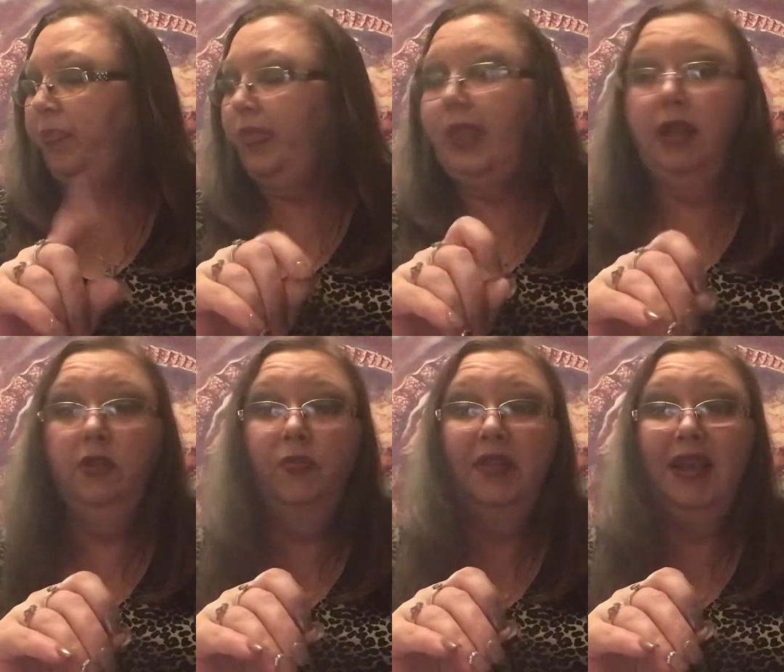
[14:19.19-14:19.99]
A
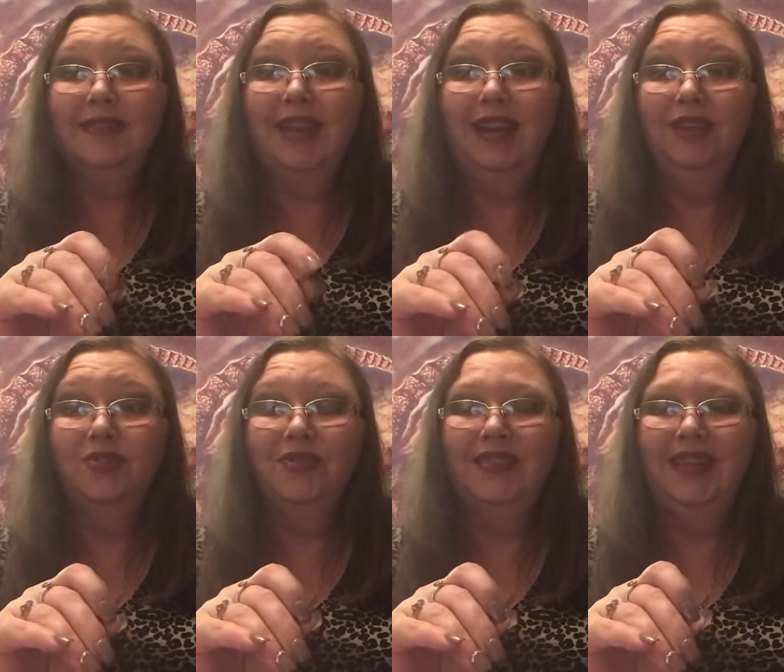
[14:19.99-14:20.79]
little bit. That's kind of
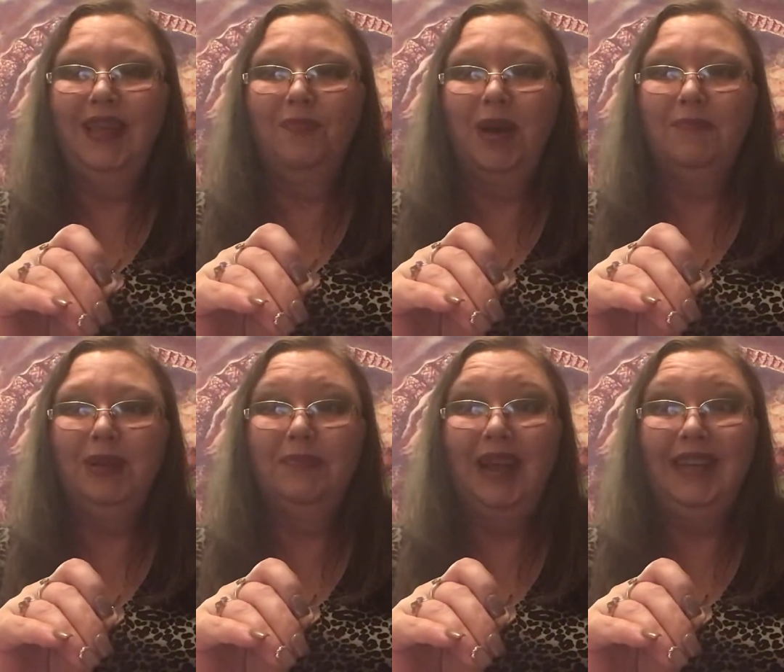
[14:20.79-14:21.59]
interesting. That popped
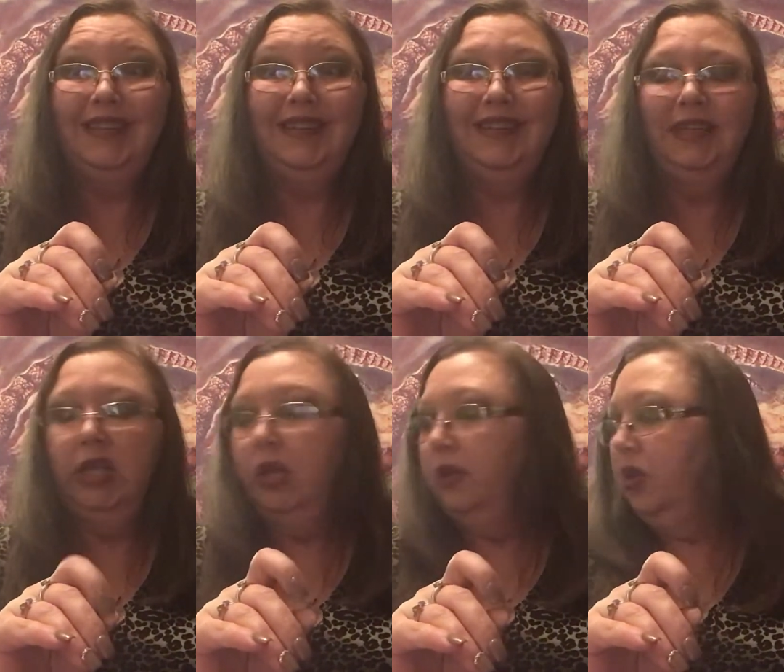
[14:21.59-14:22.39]
up, guys, huh?
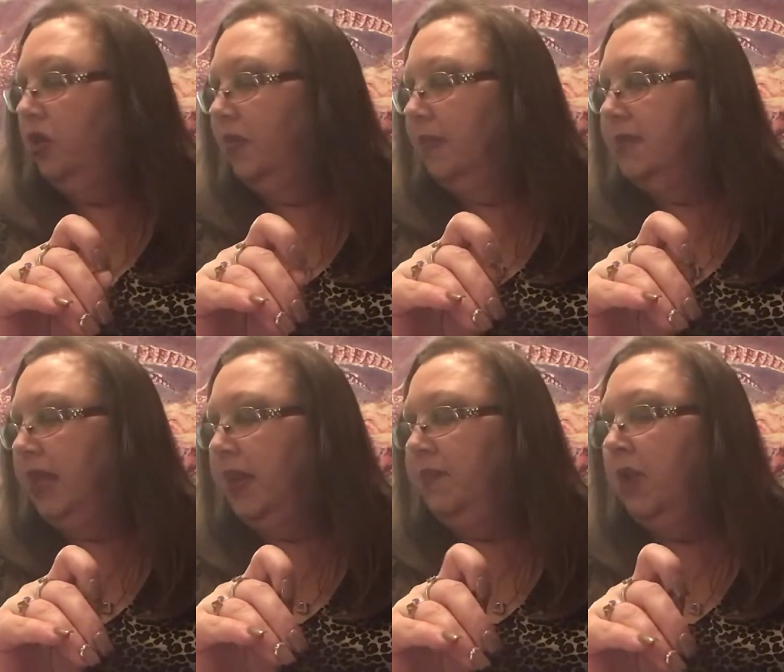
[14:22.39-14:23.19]
You know what I'm
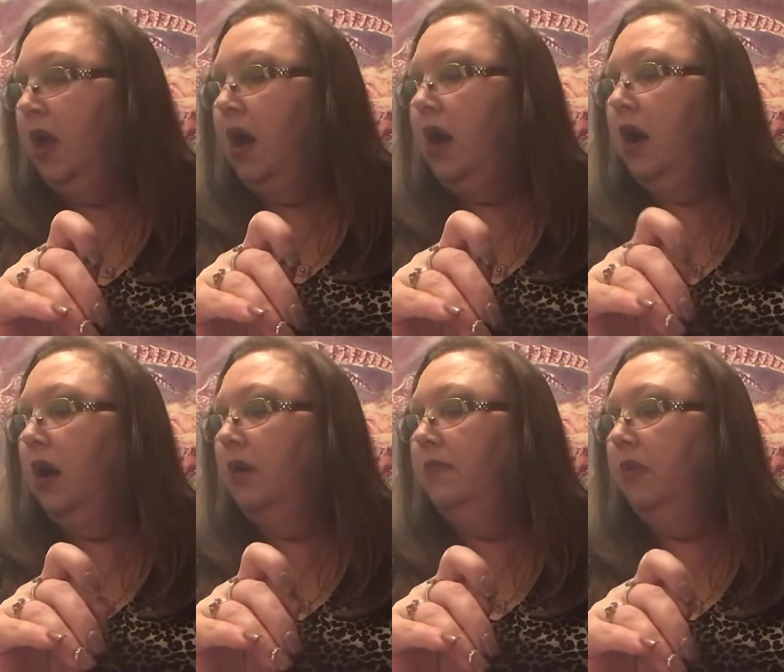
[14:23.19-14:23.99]
saying?
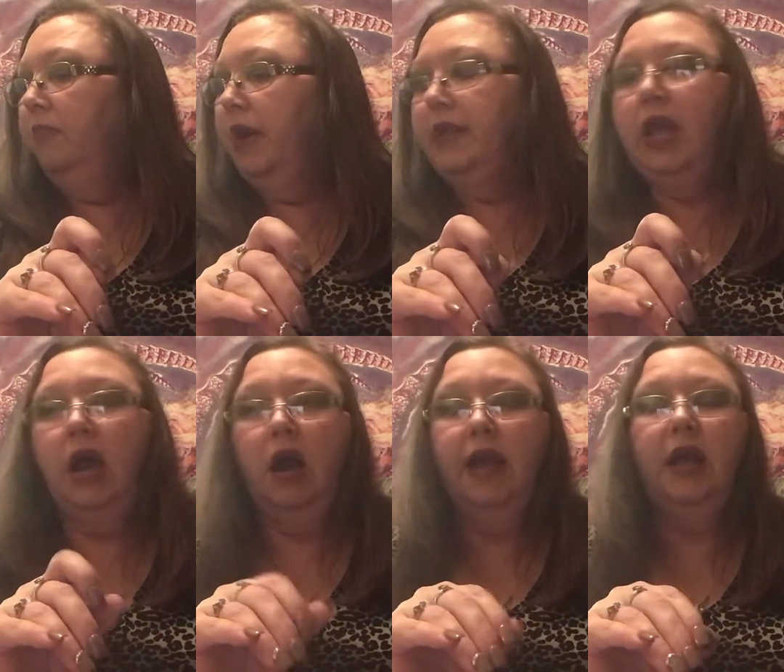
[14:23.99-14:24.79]
But
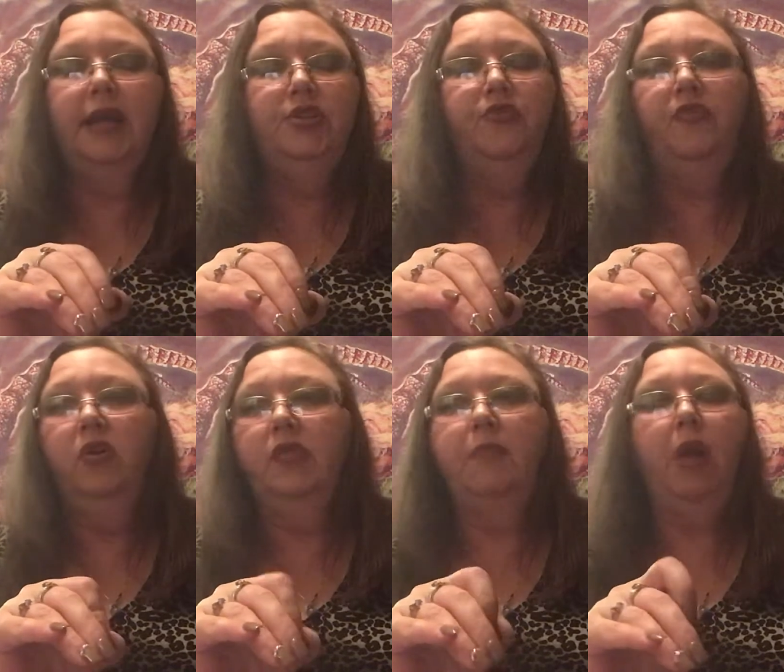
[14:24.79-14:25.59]
yeah, I do
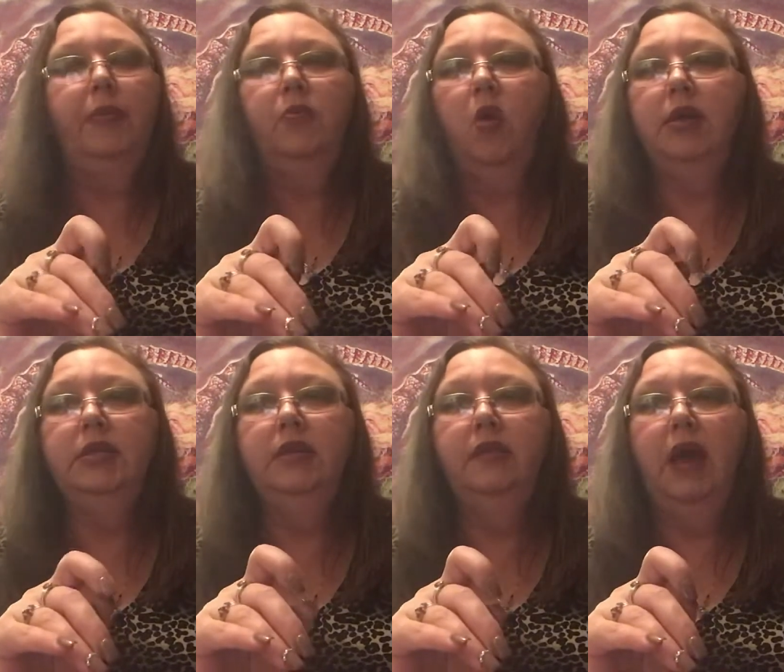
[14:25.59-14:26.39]
feel they probably
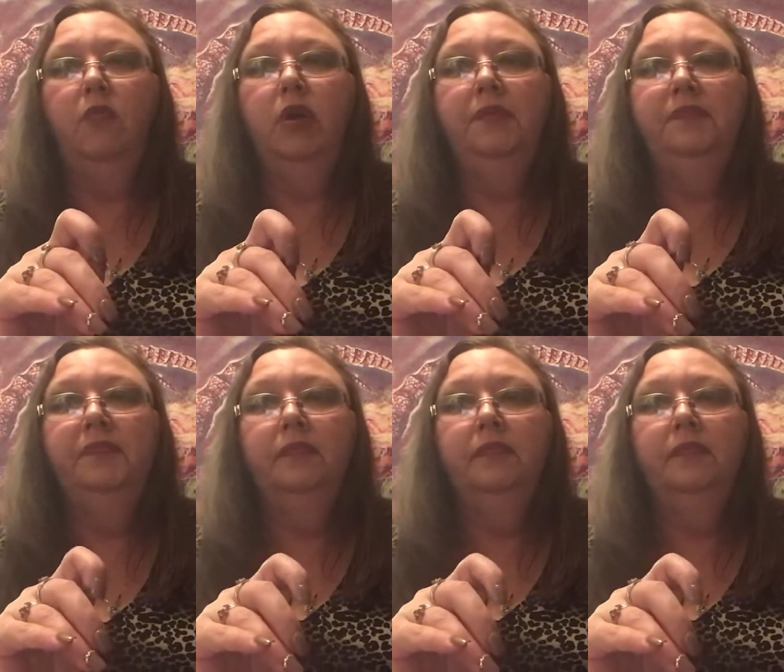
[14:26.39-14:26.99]
walked into that one.